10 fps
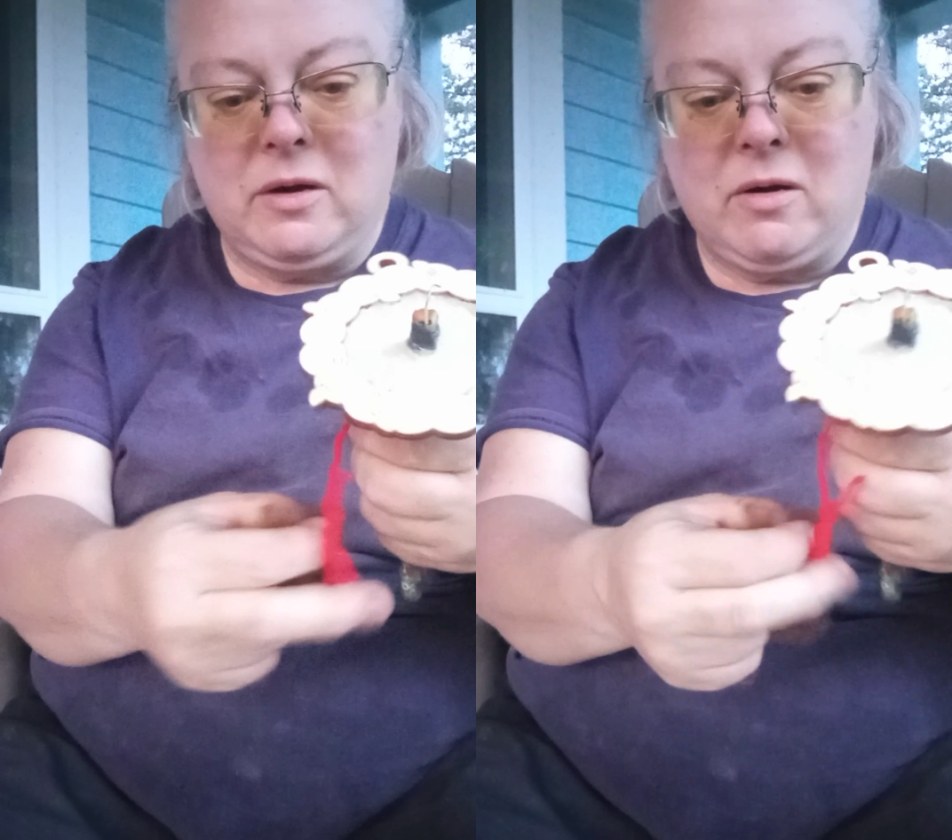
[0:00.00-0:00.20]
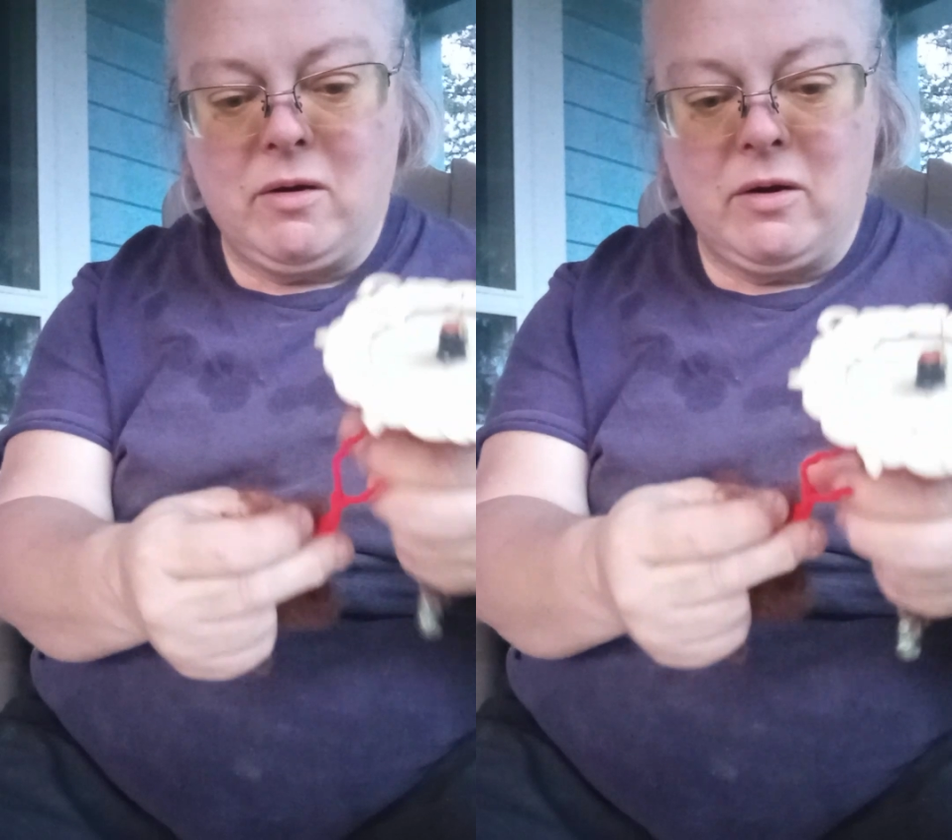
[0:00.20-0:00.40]

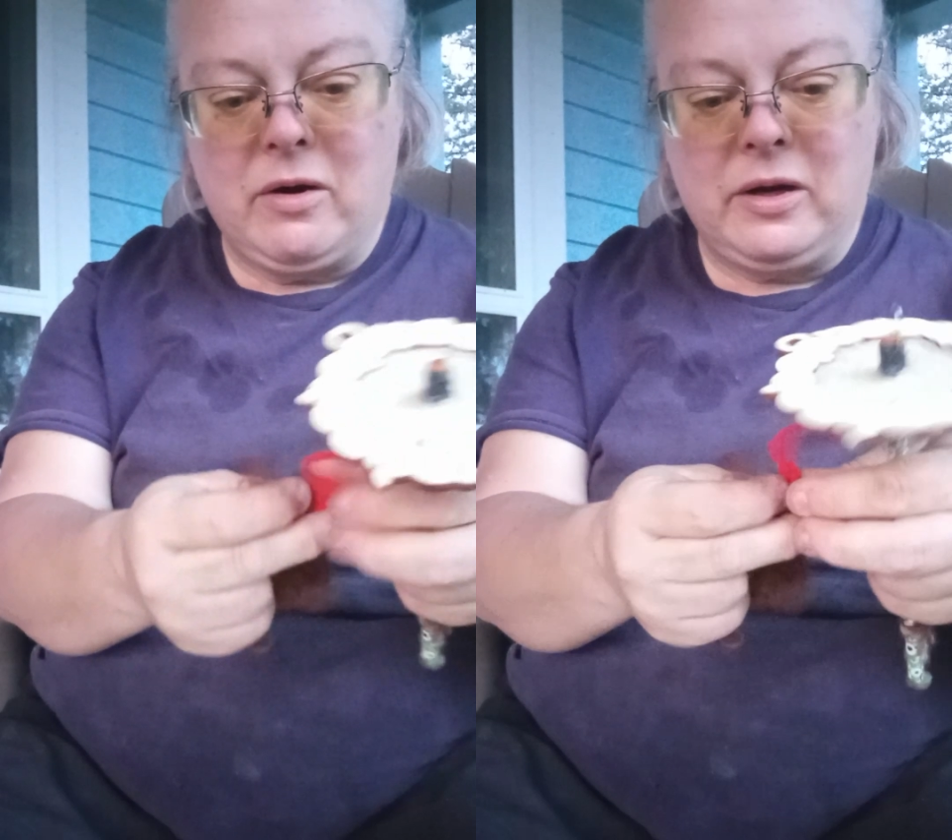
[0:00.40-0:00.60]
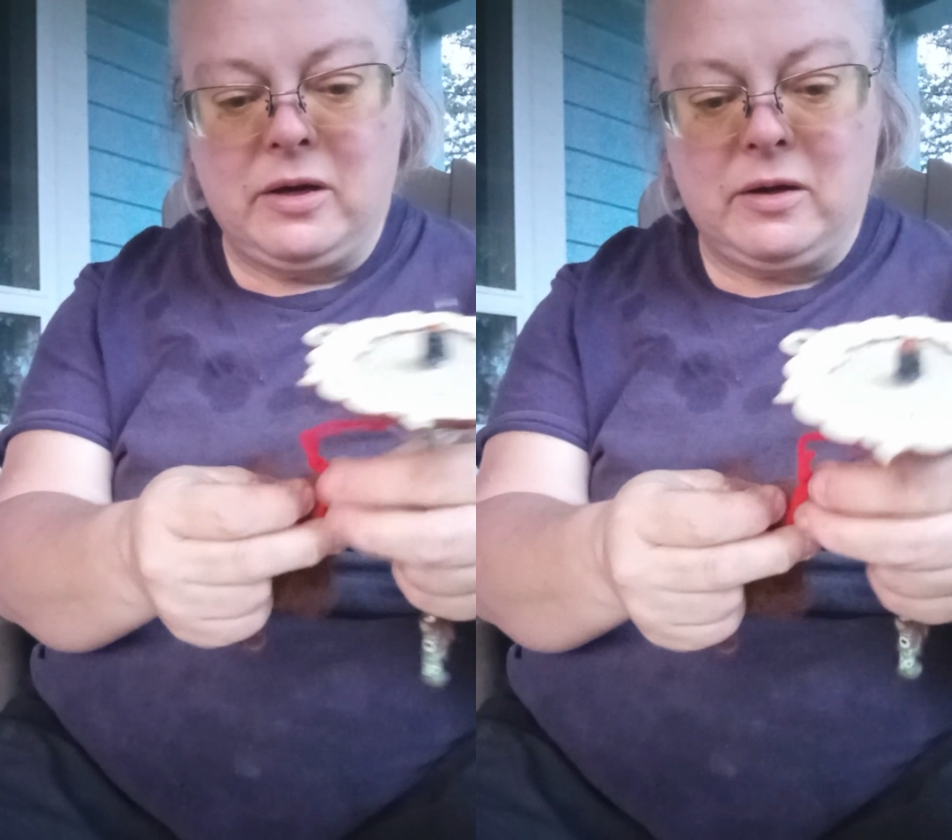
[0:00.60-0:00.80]

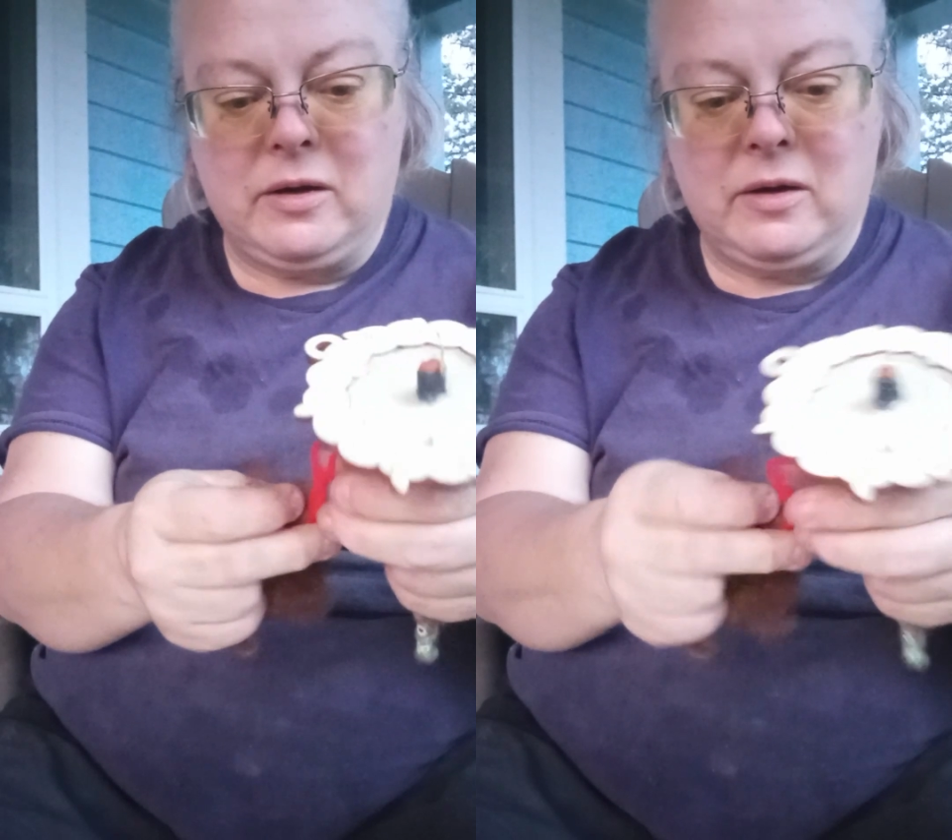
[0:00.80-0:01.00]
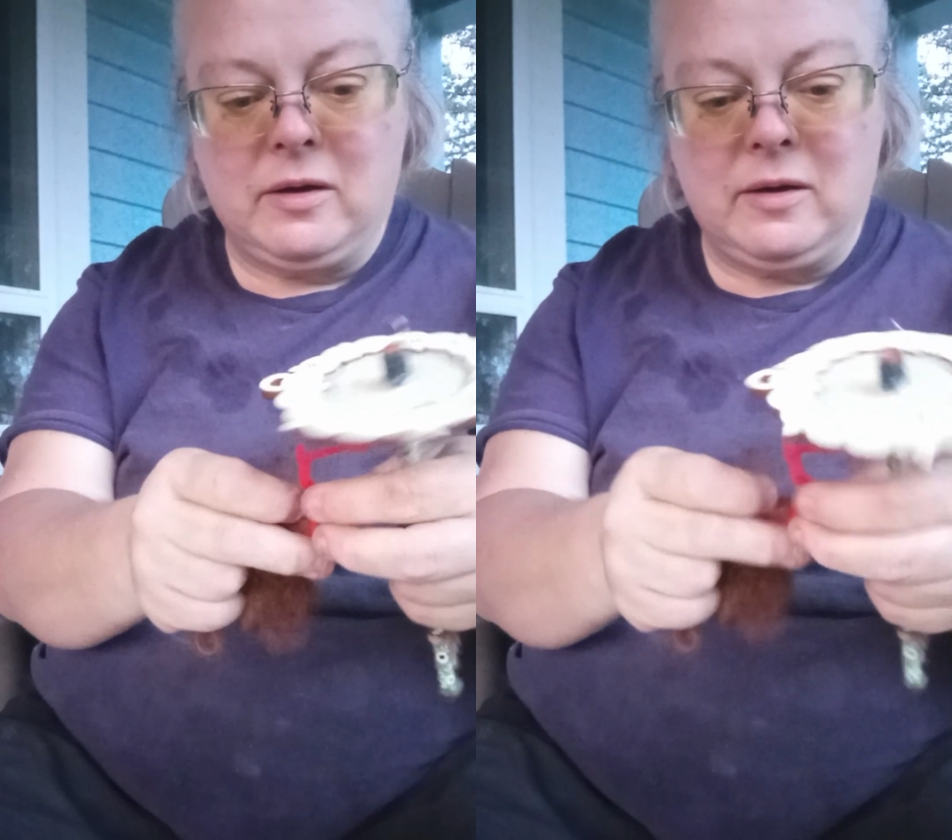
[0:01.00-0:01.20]
card
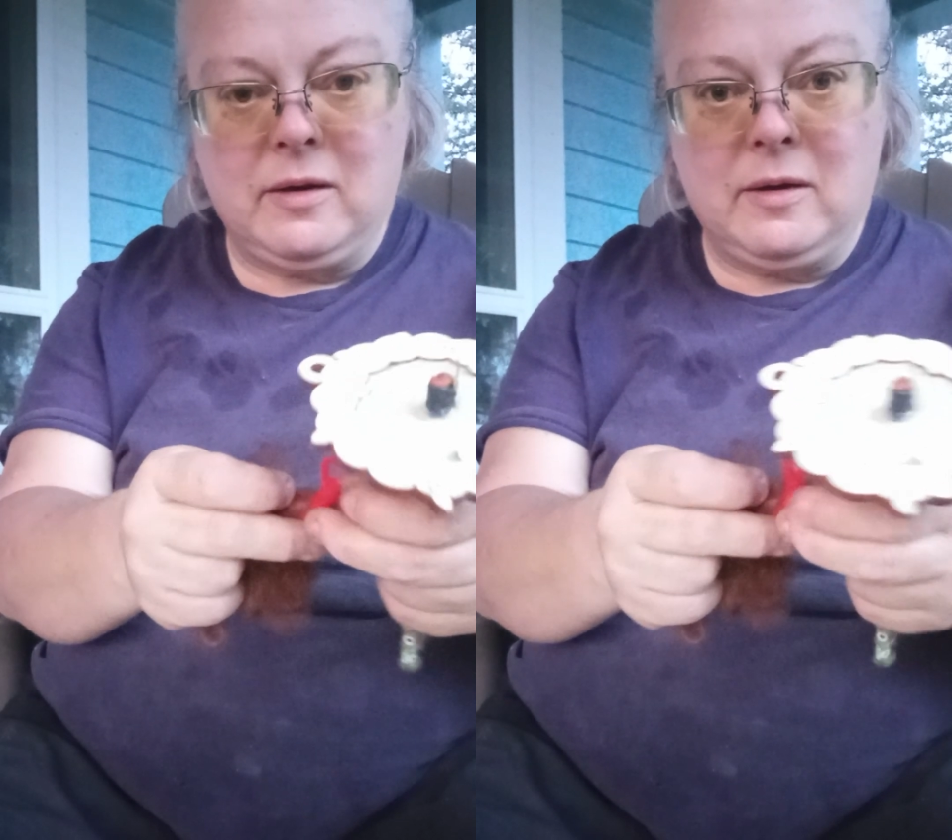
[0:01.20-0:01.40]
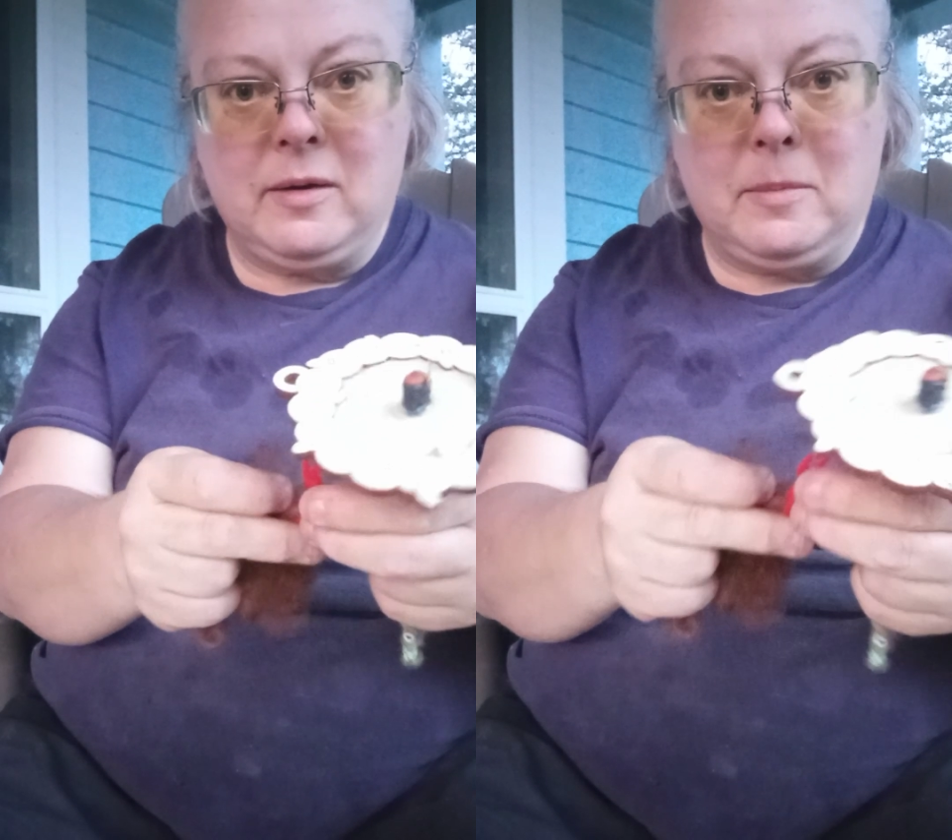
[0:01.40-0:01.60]

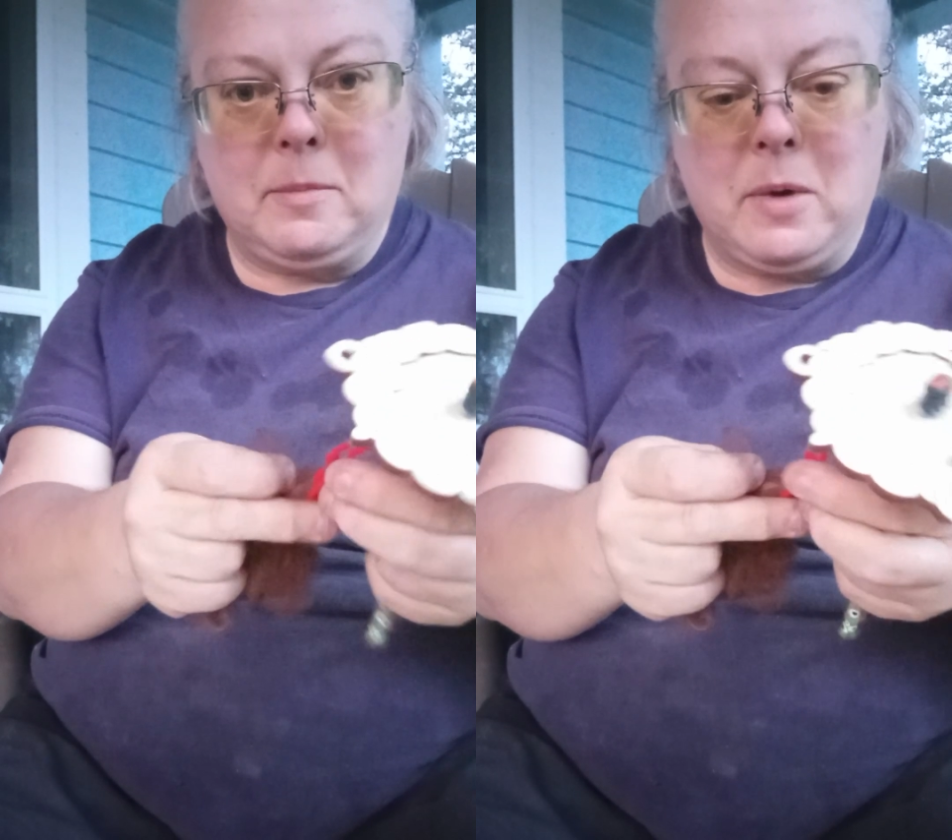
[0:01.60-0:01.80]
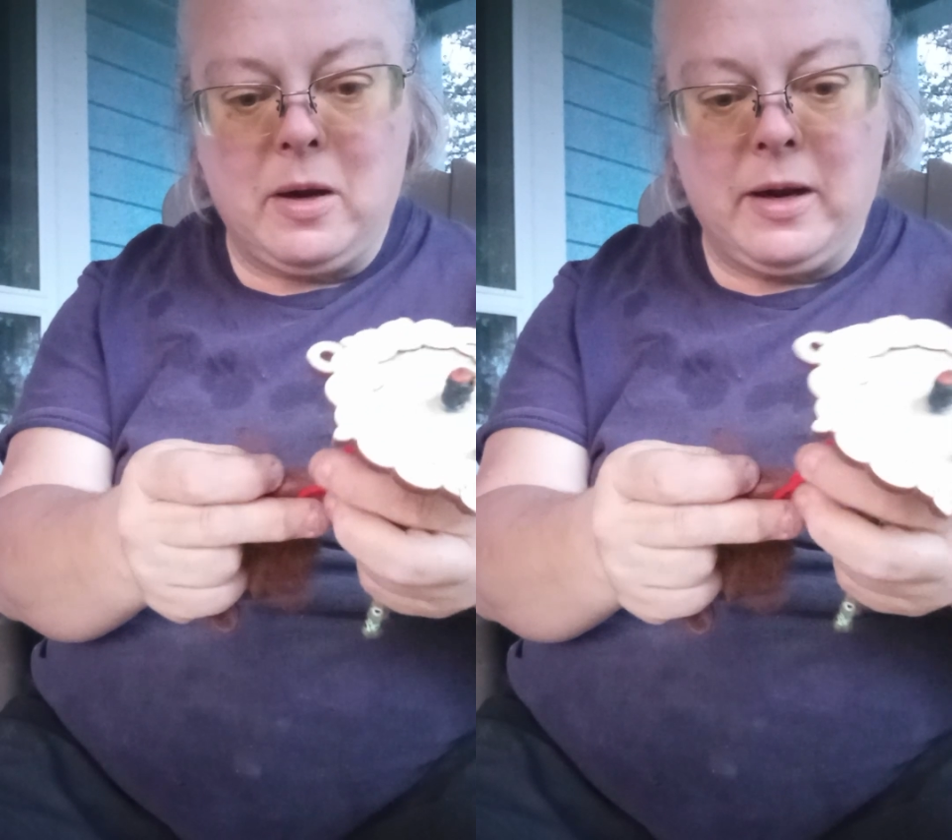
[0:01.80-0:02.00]

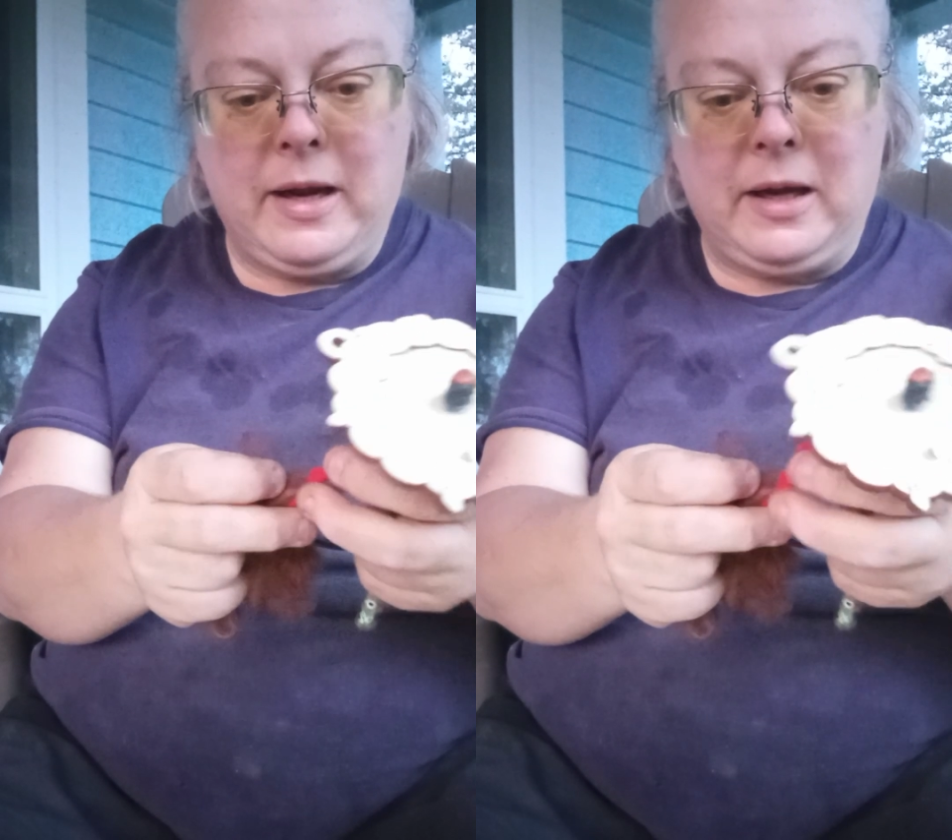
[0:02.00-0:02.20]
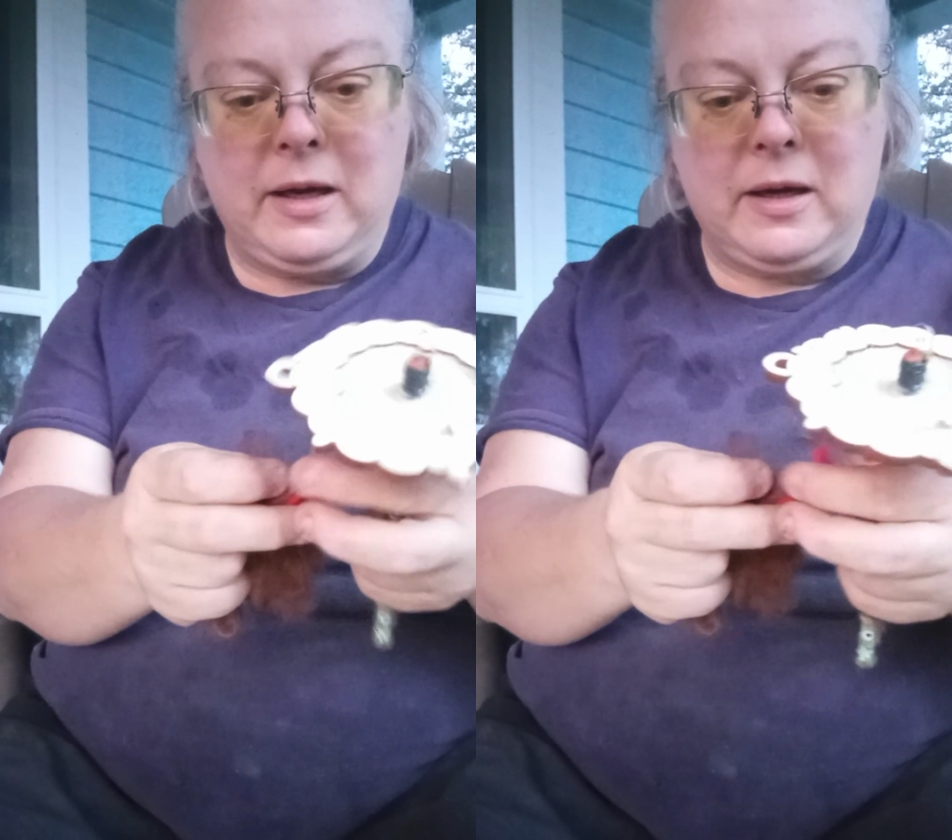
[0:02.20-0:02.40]
my